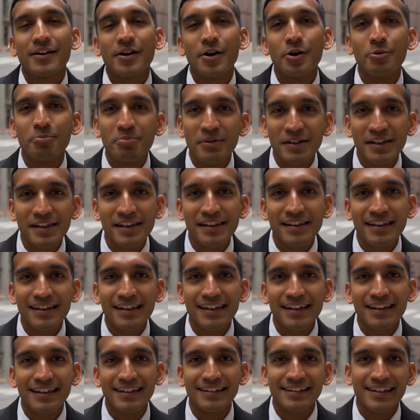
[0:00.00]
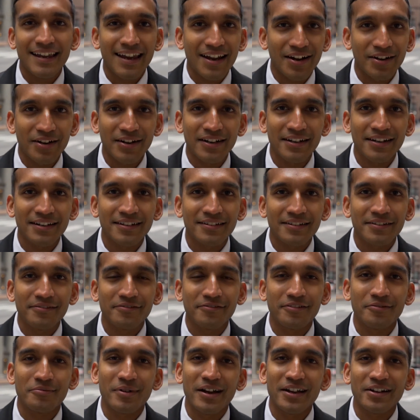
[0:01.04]
open and caring
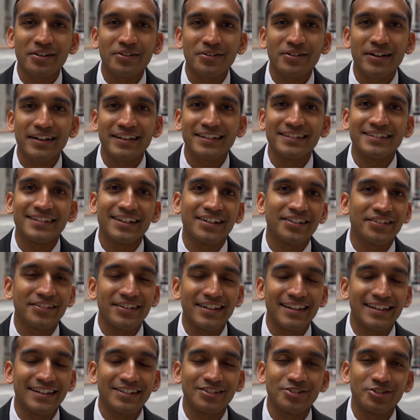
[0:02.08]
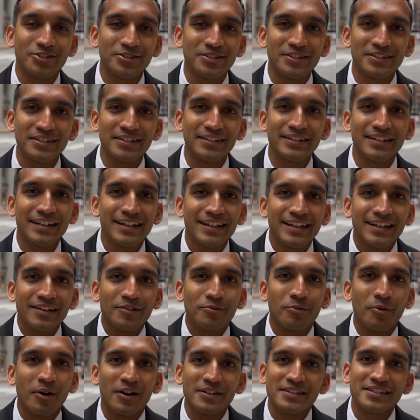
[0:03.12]
for Michael. I can tell that like she
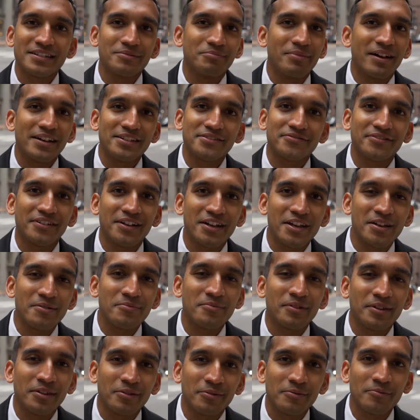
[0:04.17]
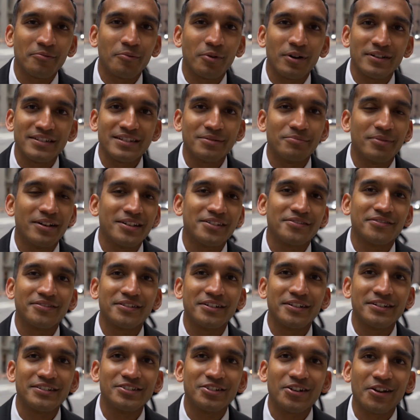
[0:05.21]
wants the best for him and wants the best
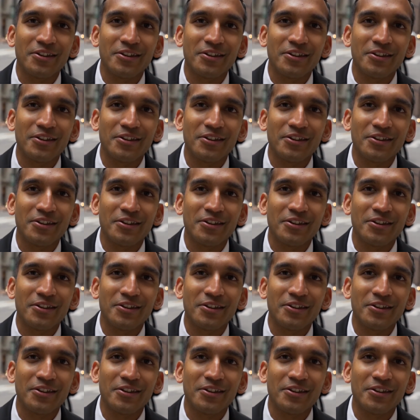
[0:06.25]
for each